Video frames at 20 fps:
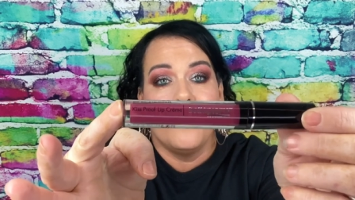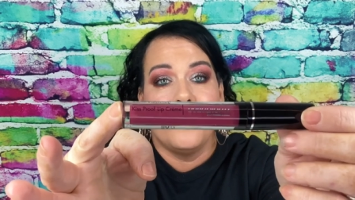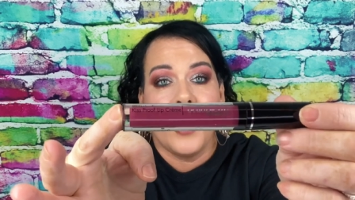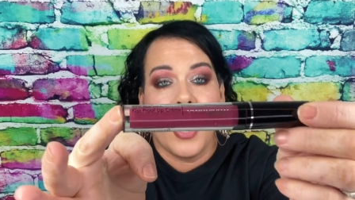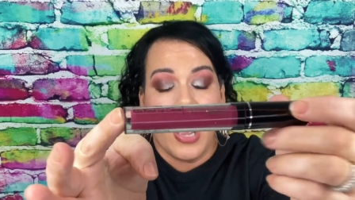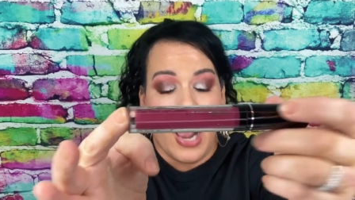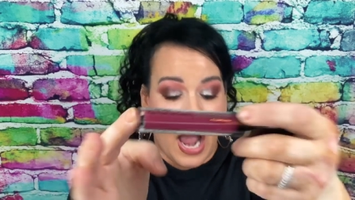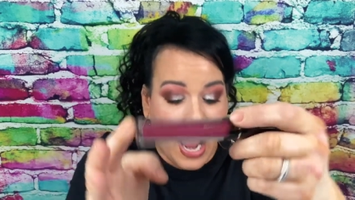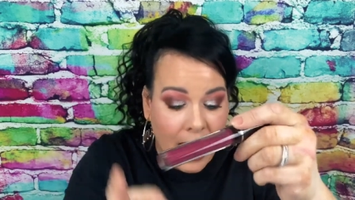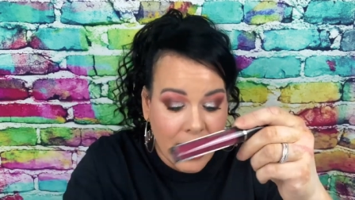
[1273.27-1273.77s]

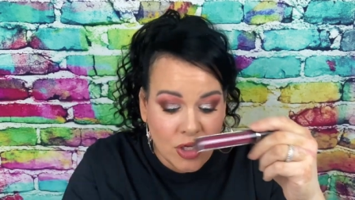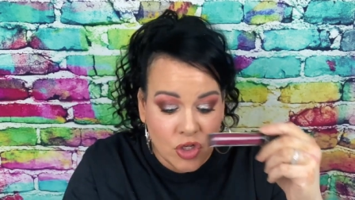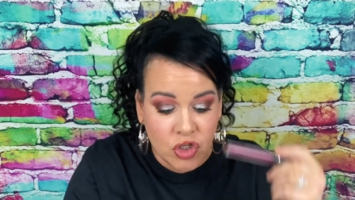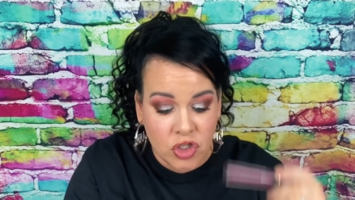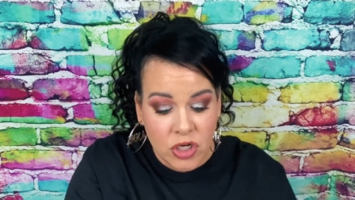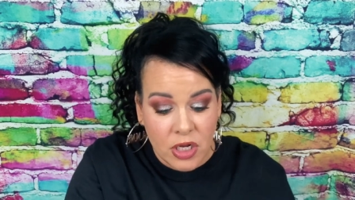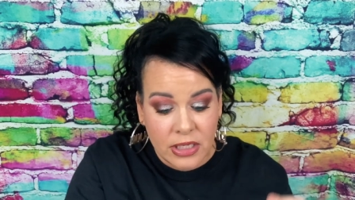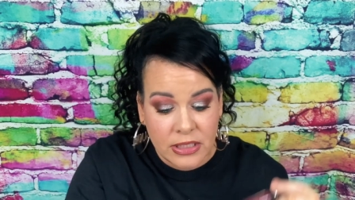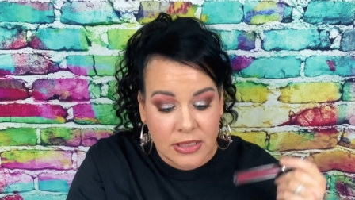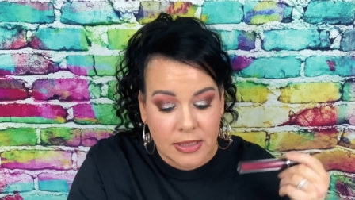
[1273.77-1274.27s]
but I
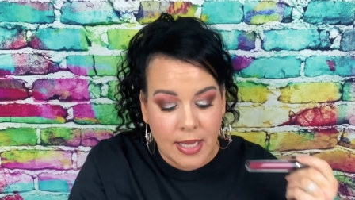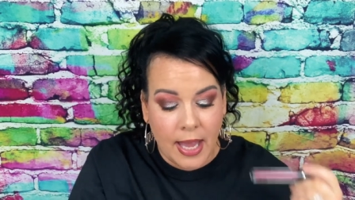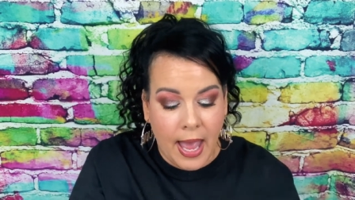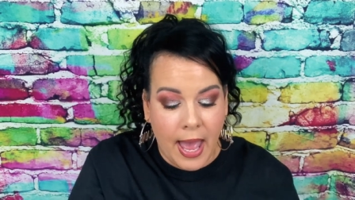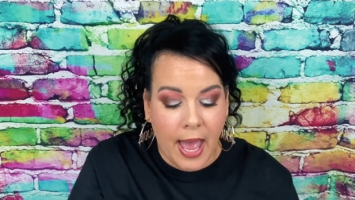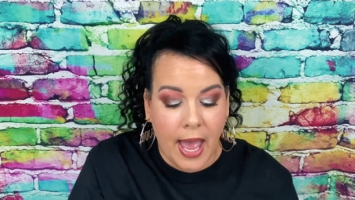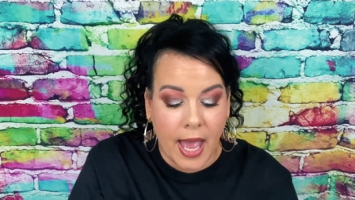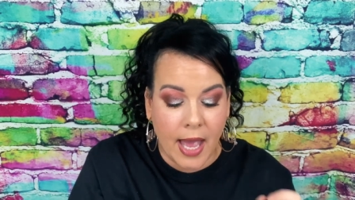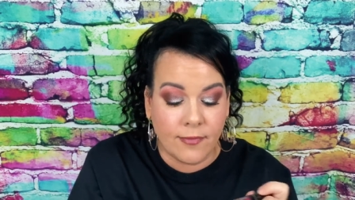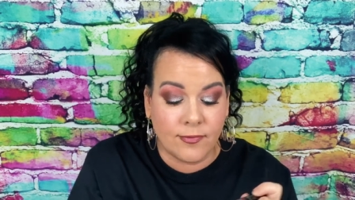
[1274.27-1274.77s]
just
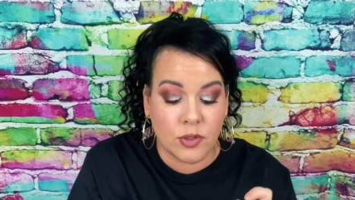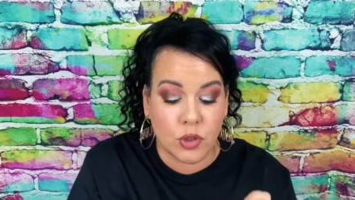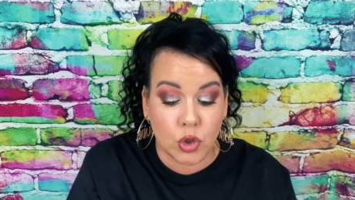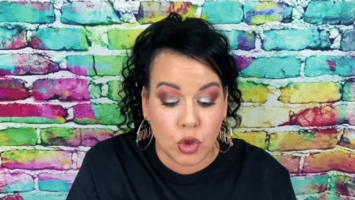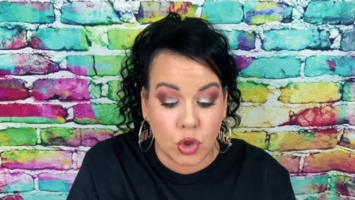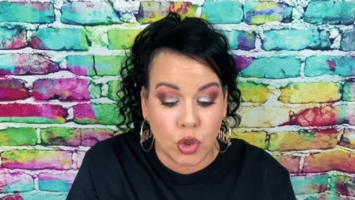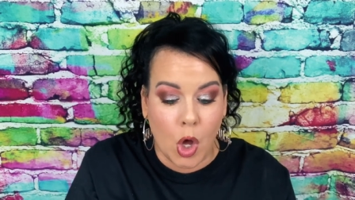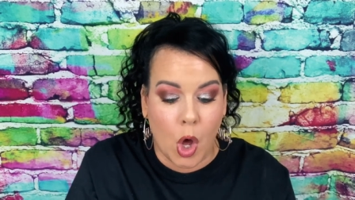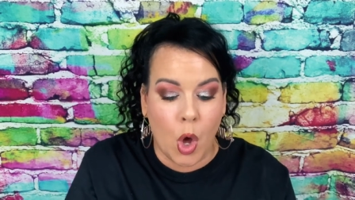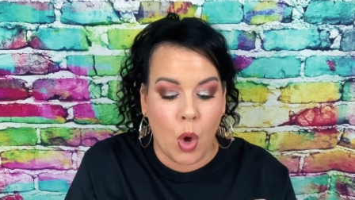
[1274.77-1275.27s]
have
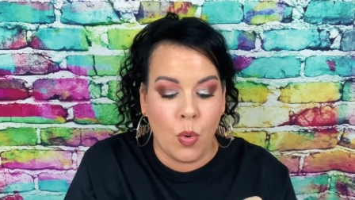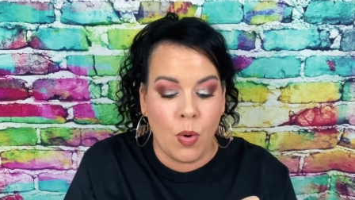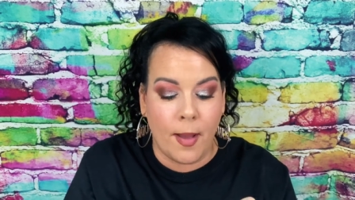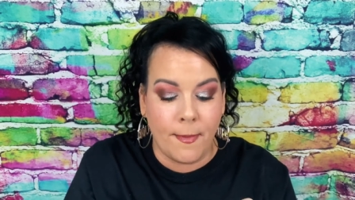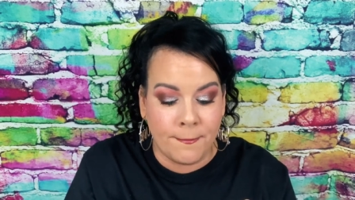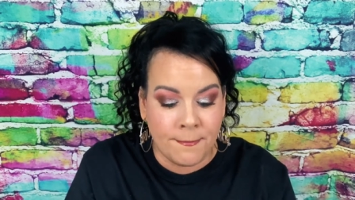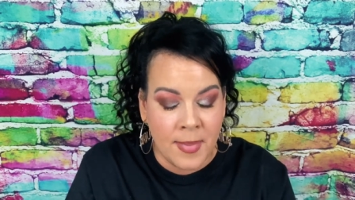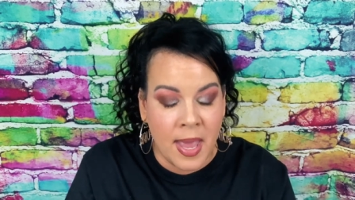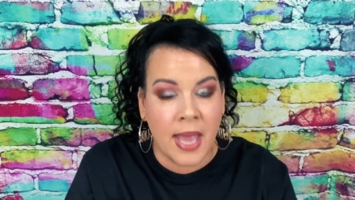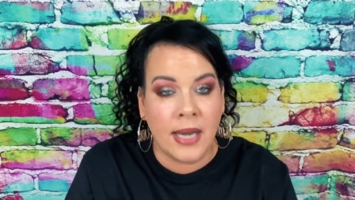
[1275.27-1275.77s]
so
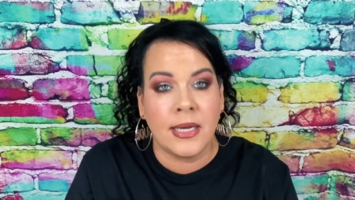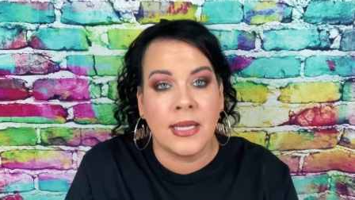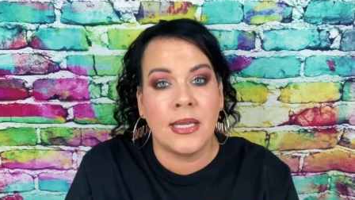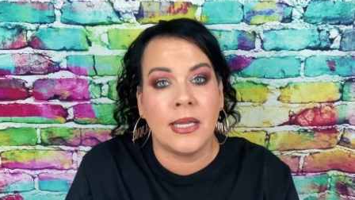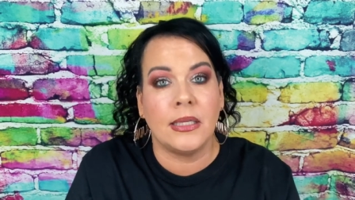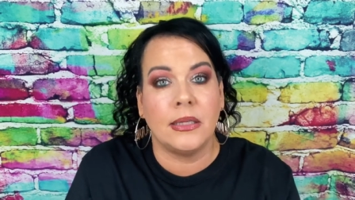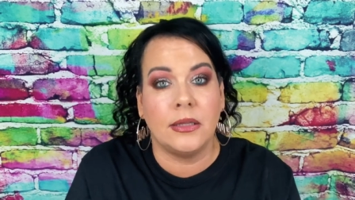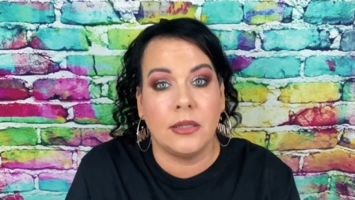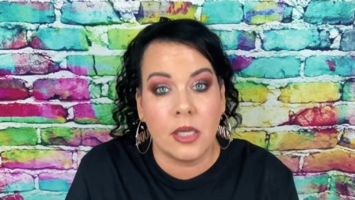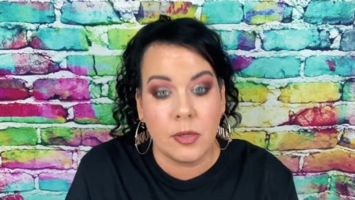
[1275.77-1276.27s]

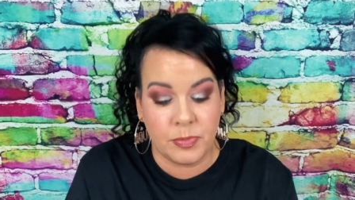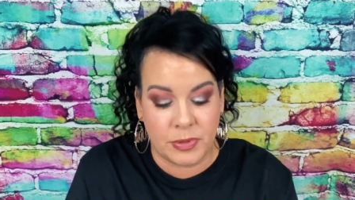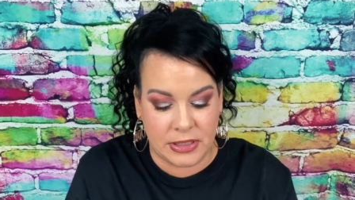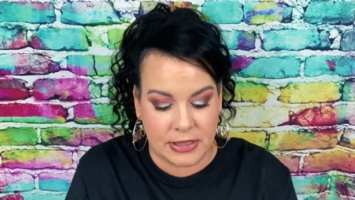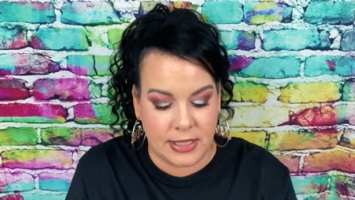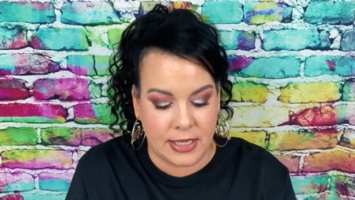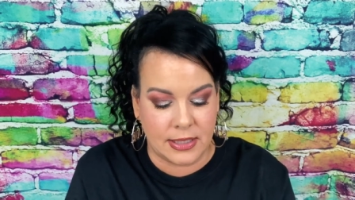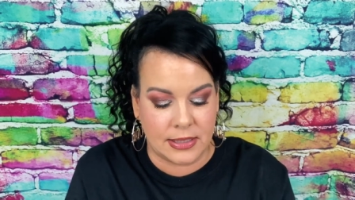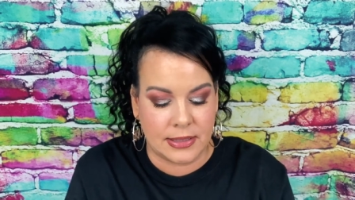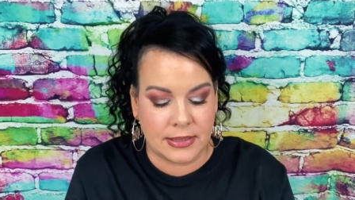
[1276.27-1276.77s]
many
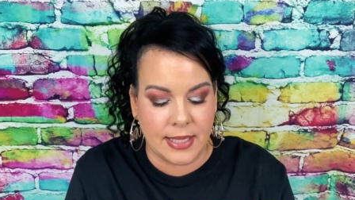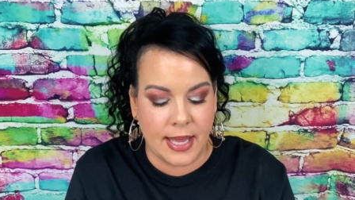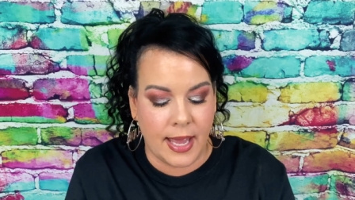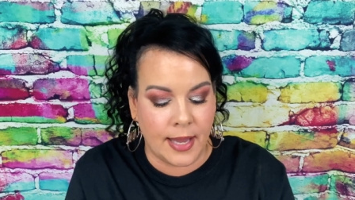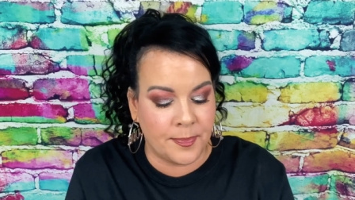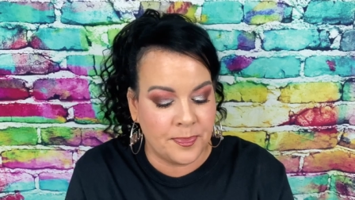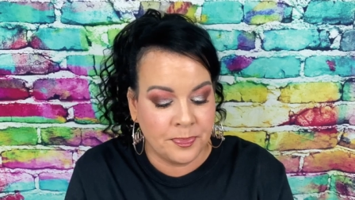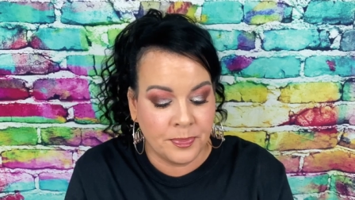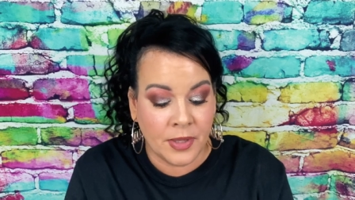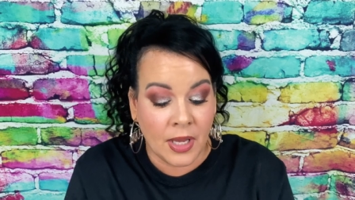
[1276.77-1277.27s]
lipsticks that